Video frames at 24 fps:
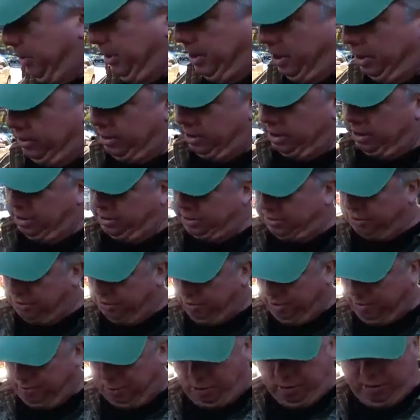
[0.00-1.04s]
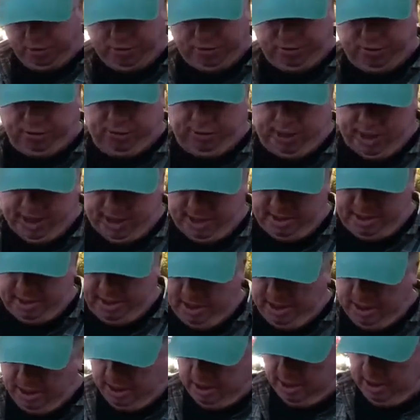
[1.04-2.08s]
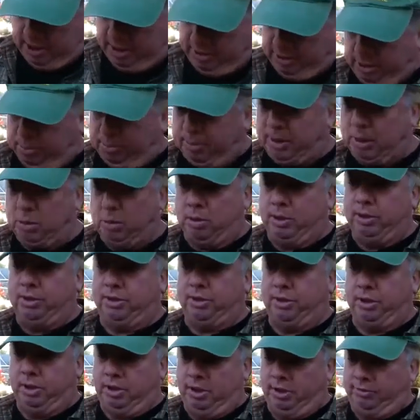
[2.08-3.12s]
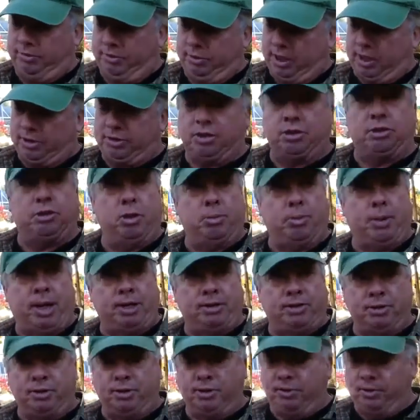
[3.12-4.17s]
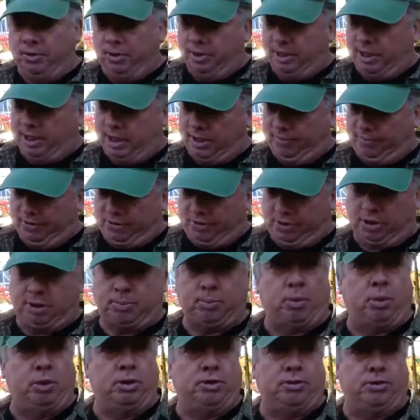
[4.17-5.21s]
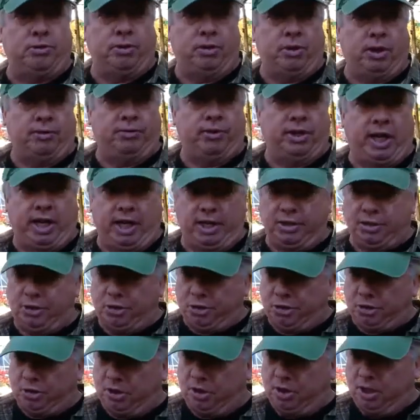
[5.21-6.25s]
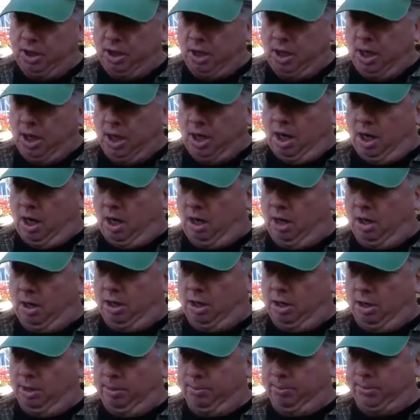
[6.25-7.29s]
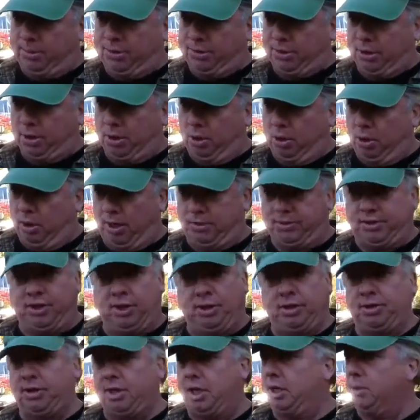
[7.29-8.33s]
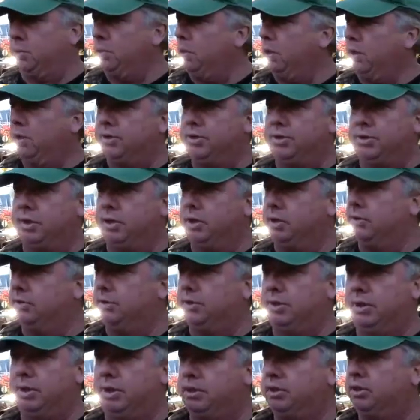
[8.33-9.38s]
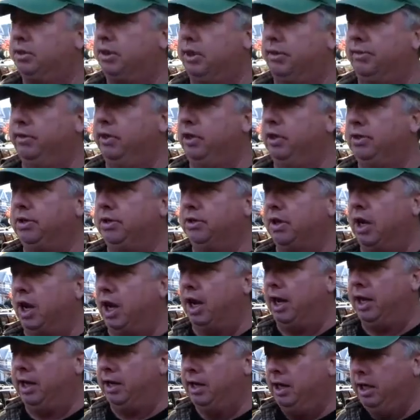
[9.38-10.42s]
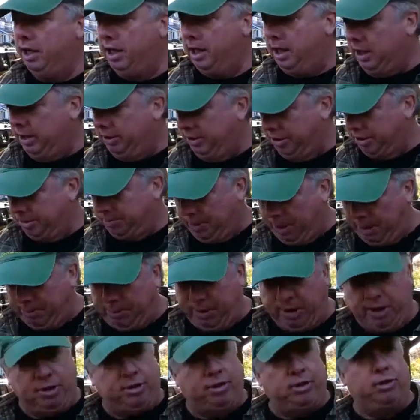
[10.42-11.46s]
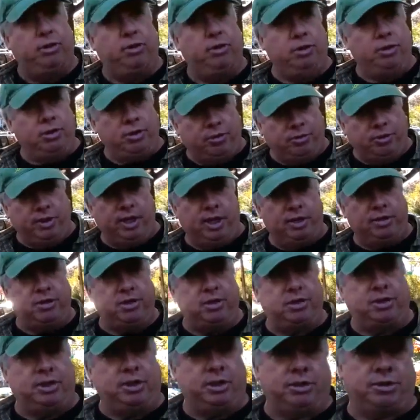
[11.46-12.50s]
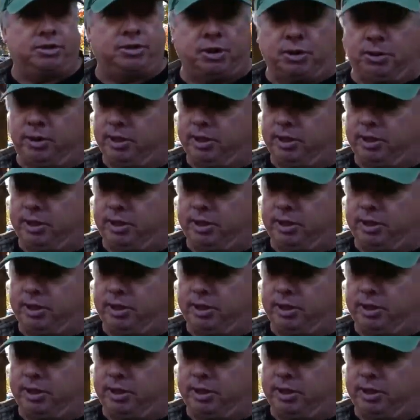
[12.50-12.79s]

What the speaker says: be, I think it's 30 points for that. The big one is the lift. That's the trip hazard. They give you 6 points for every inch. So I've seen sidewalks like 6, 7 inches high. This might be 2, 3 inches here, so